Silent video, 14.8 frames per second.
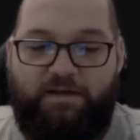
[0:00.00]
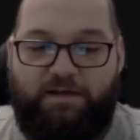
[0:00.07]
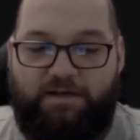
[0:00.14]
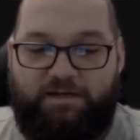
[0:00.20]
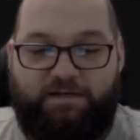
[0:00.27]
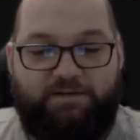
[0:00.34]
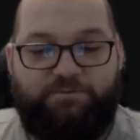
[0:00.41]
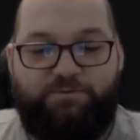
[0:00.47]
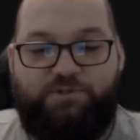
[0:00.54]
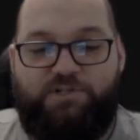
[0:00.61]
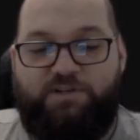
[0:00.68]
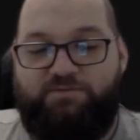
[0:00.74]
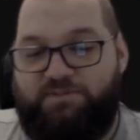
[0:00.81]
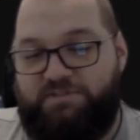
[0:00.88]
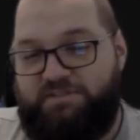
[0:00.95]

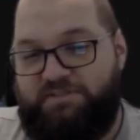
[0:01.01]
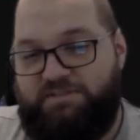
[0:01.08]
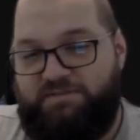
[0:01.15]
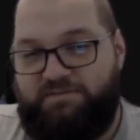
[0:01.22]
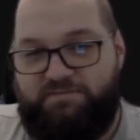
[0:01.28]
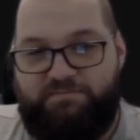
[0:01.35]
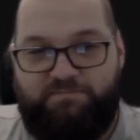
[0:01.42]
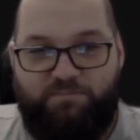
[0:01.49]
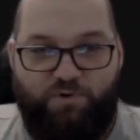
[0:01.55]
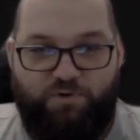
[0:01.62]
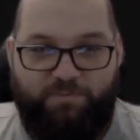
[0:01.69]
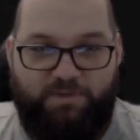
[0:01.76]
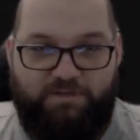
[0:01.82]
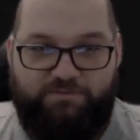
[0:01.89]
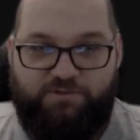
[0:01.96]
Whichever's more
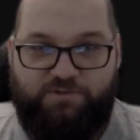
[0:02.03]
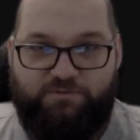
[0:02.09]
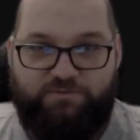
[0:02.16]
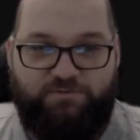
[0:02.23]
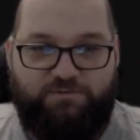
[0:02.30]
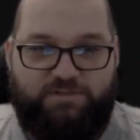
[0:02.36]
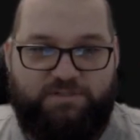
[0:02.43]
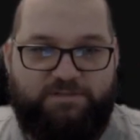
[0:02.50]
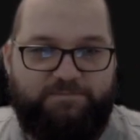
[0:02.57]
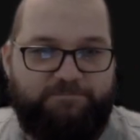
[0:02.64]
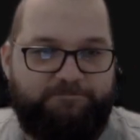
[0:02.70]
beneficial to us.